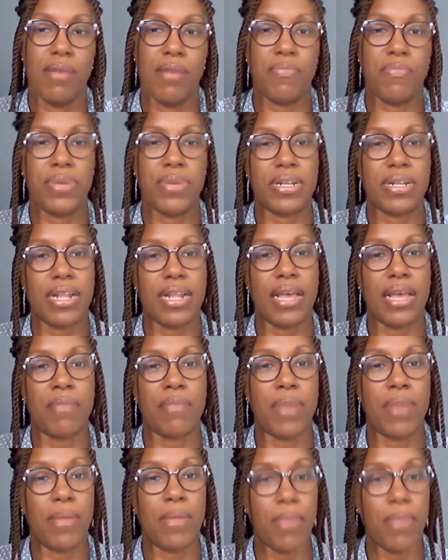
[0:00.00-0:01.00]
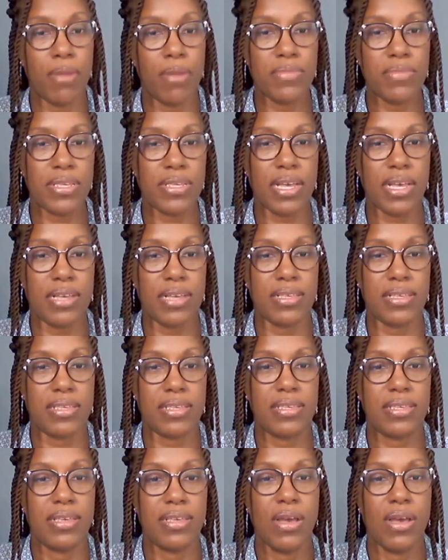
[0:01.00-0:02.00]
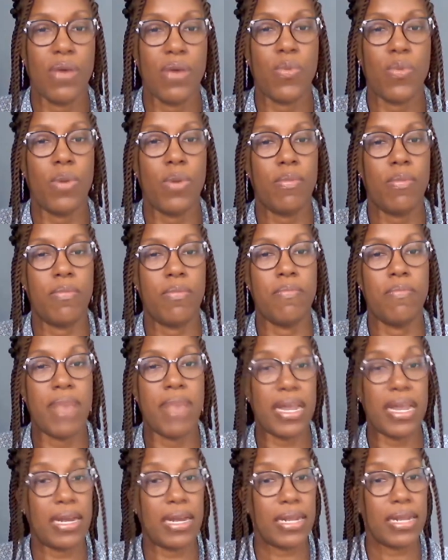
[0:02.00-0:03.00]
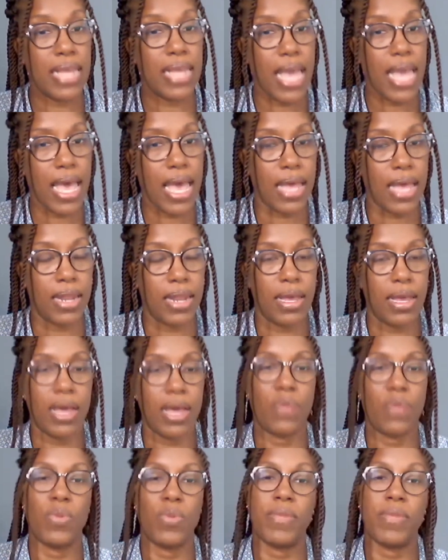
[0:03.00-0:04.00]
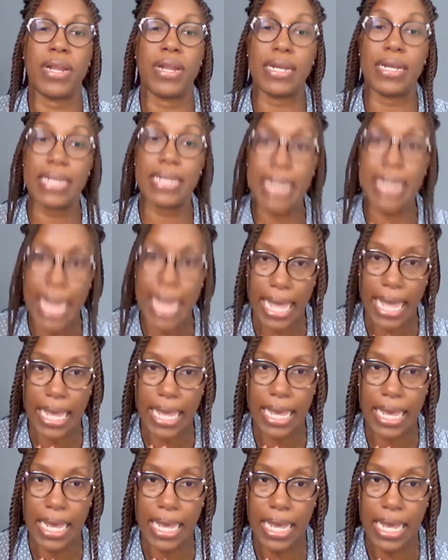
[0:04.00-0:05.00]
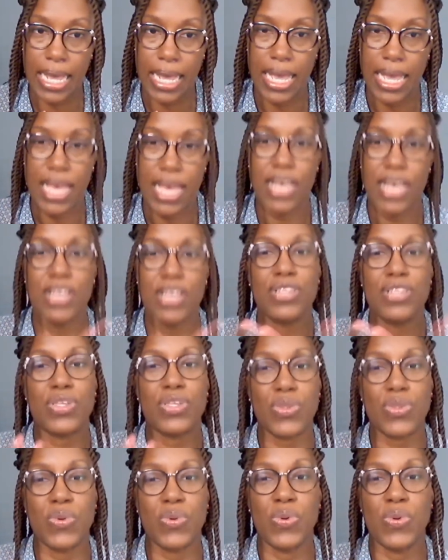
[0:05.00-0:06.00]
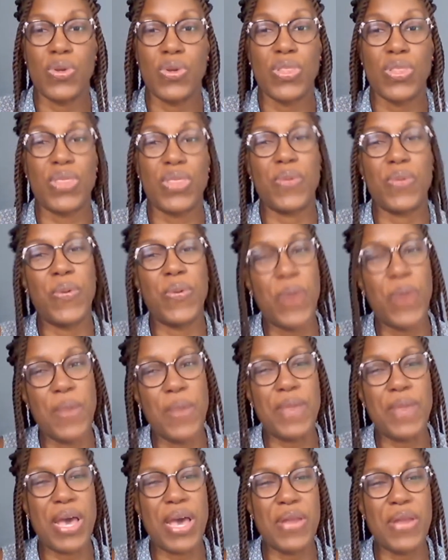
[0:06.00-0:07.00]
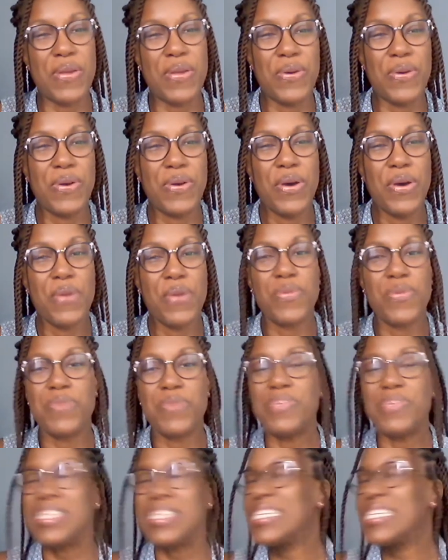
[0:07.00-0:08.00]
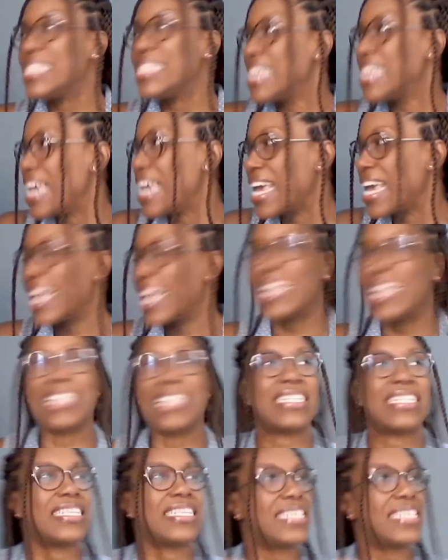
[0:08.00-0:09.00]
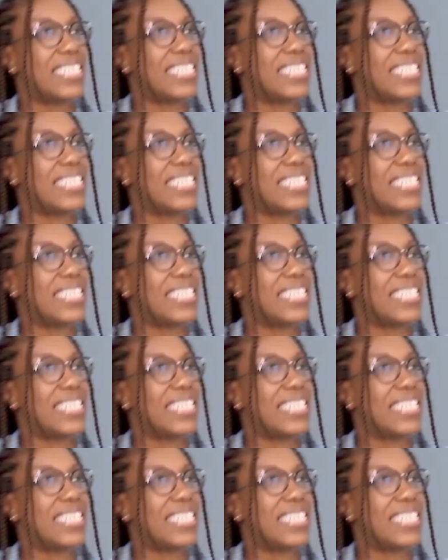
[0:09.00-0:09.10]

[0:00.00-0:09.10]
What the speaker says: But like my mom says, men are the head and women are the neck. So the women would be seeing it